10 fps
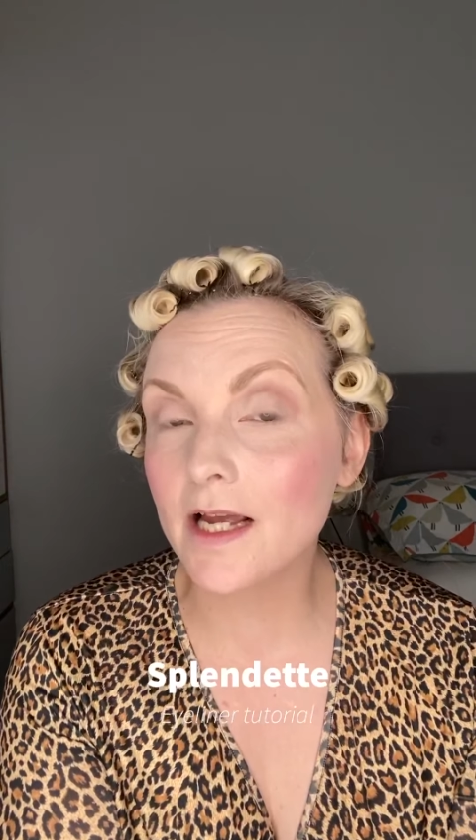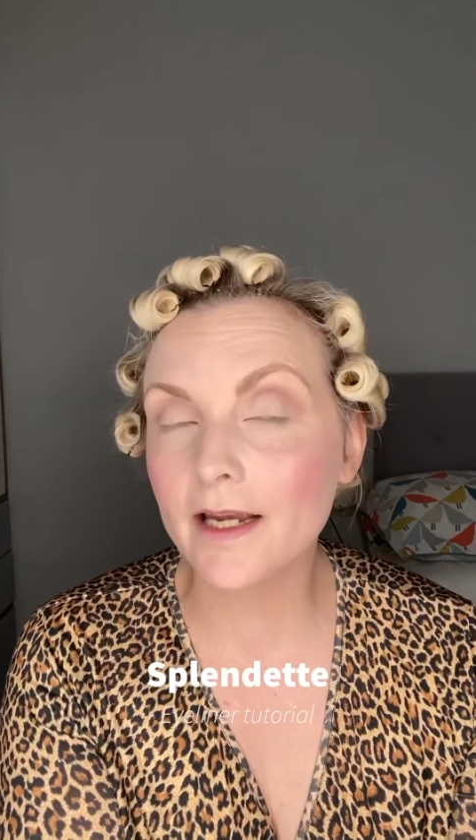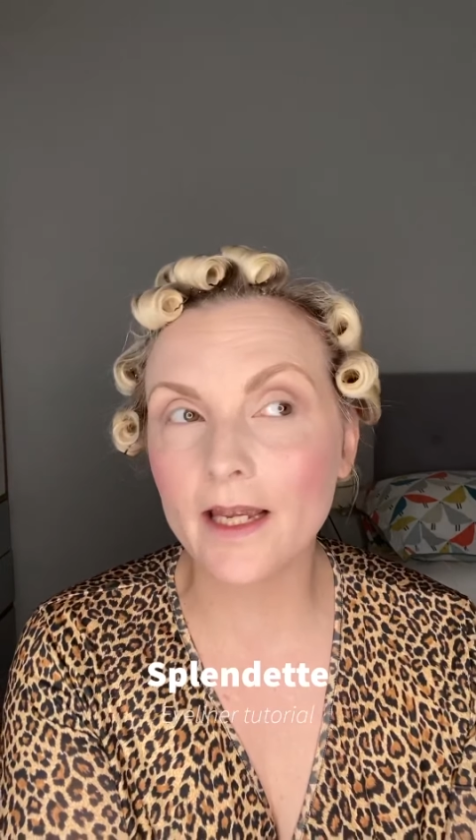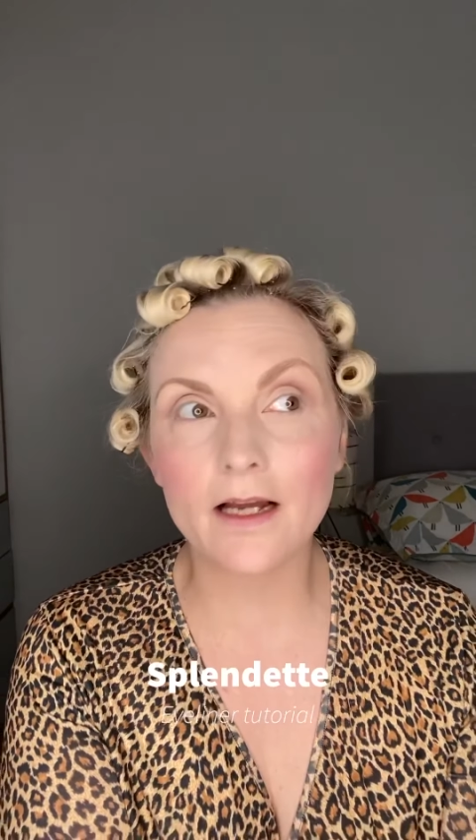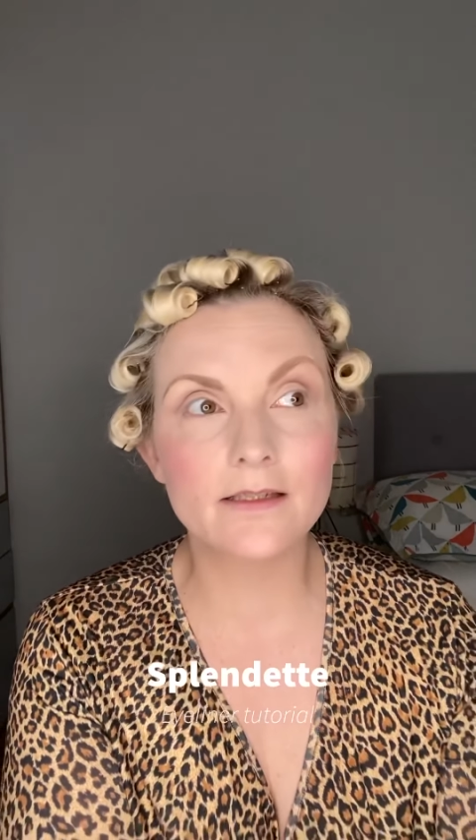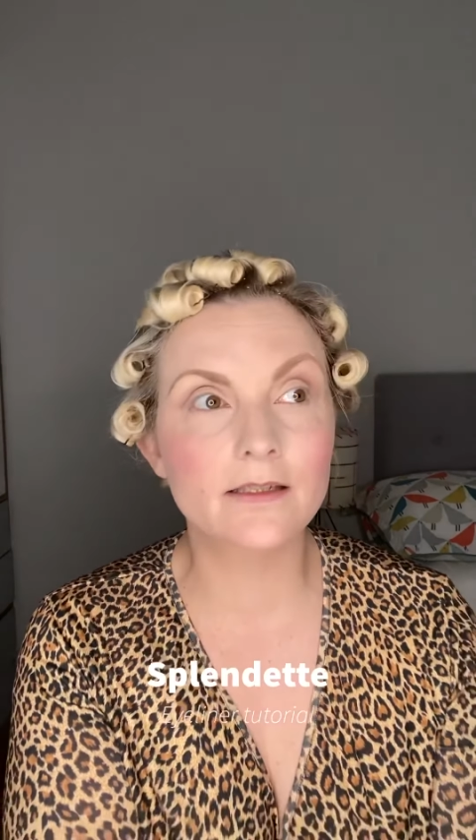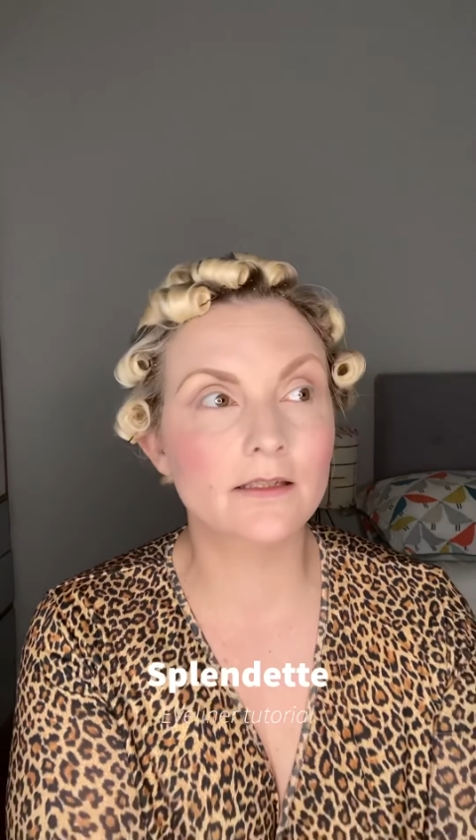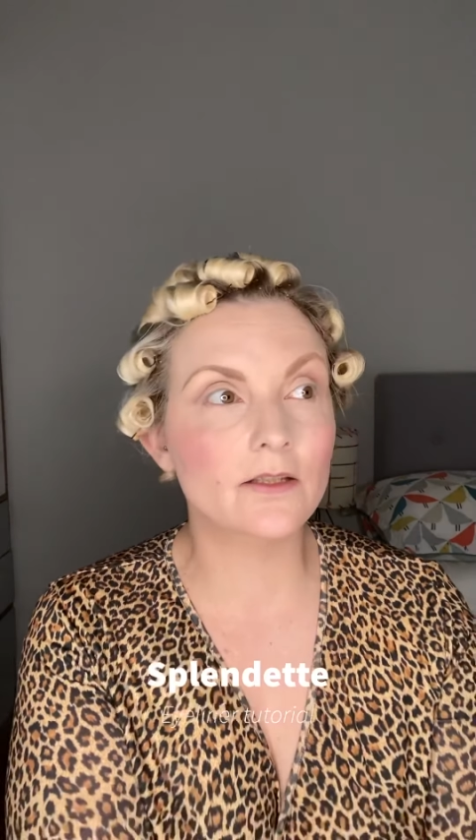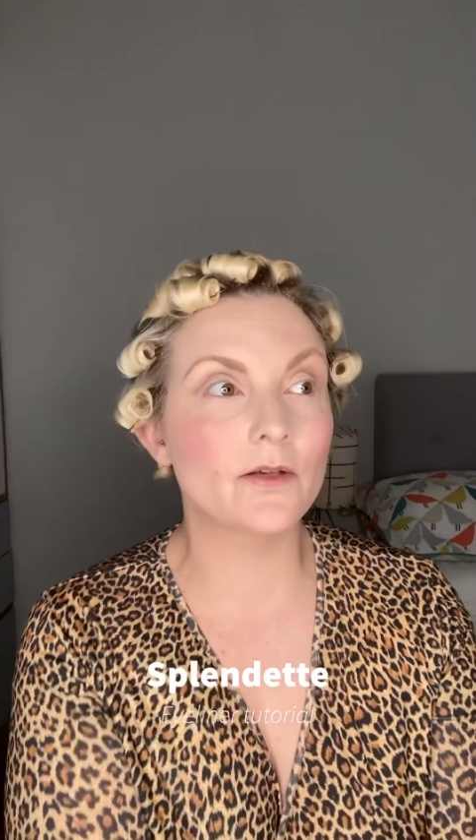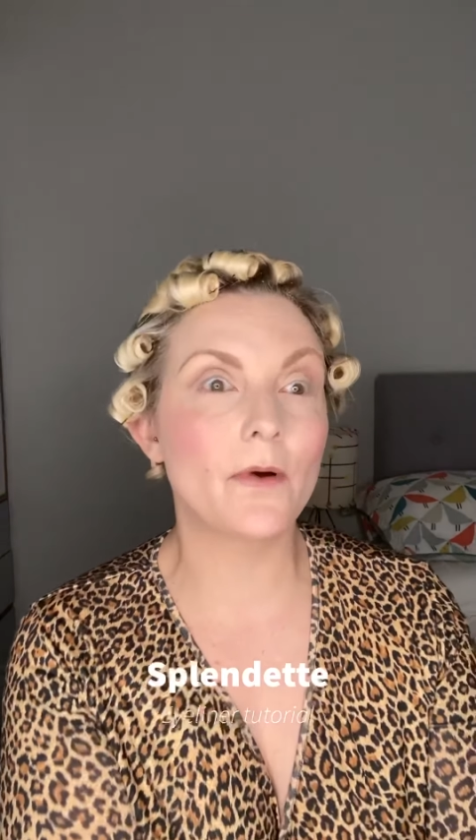I get
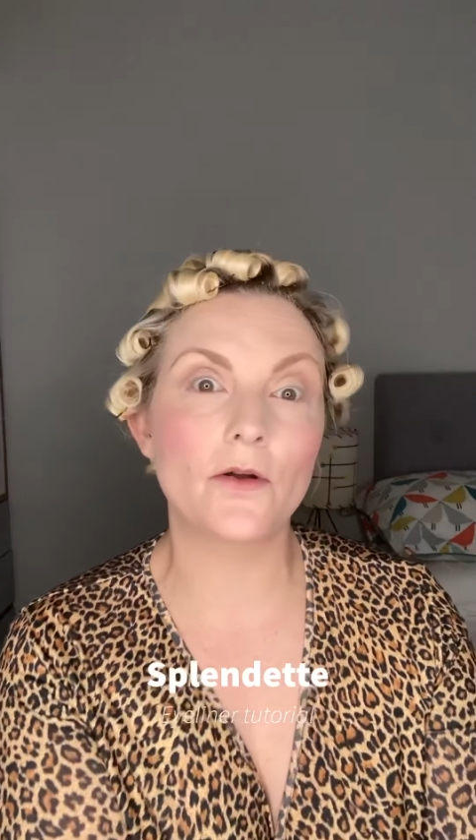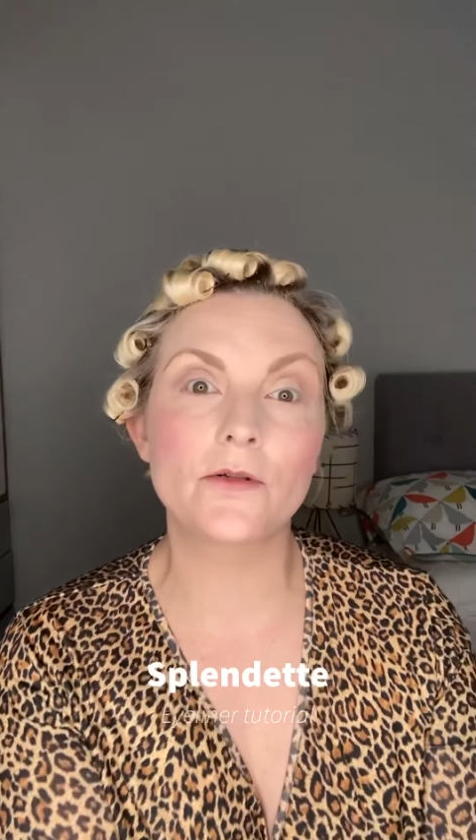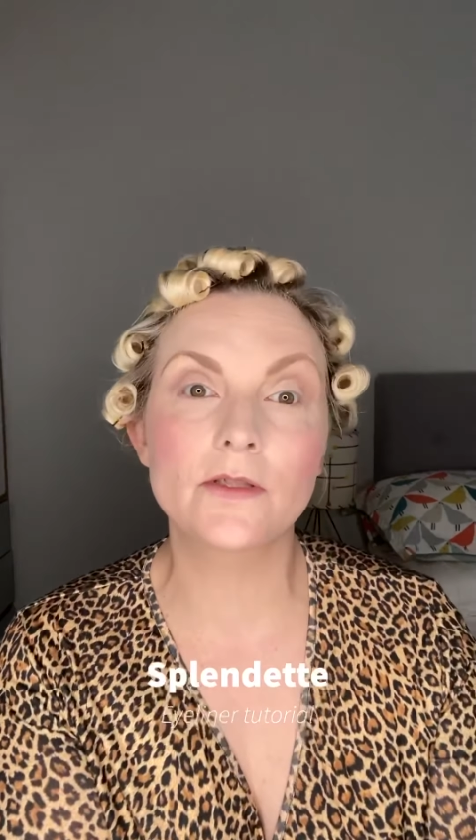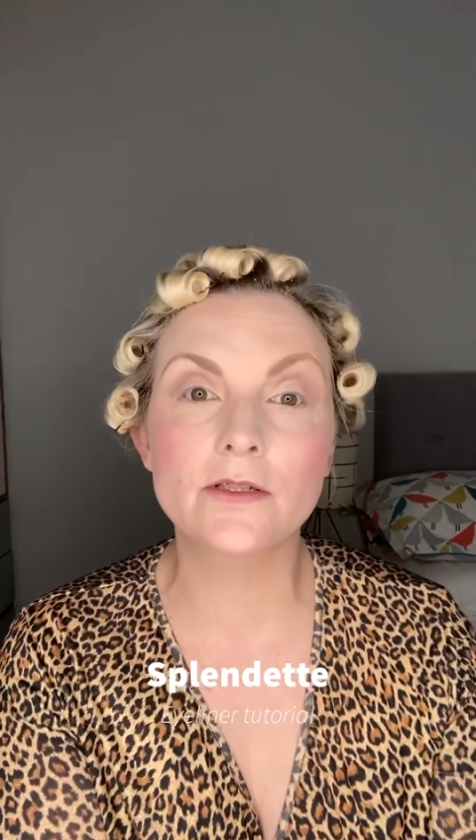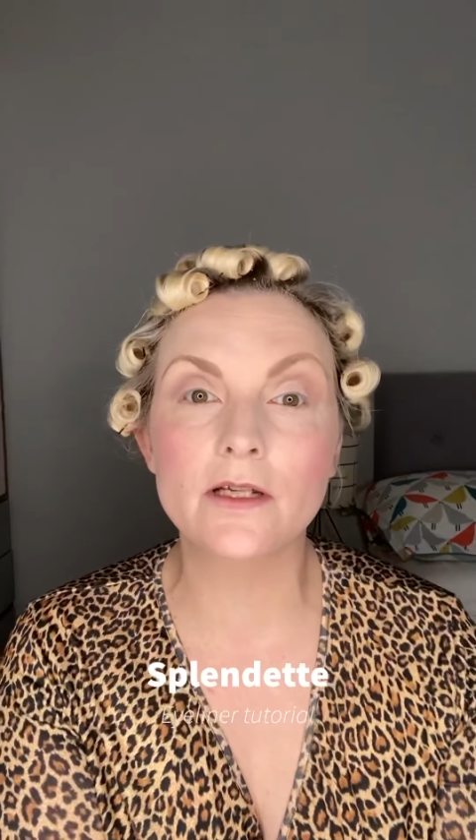asked the most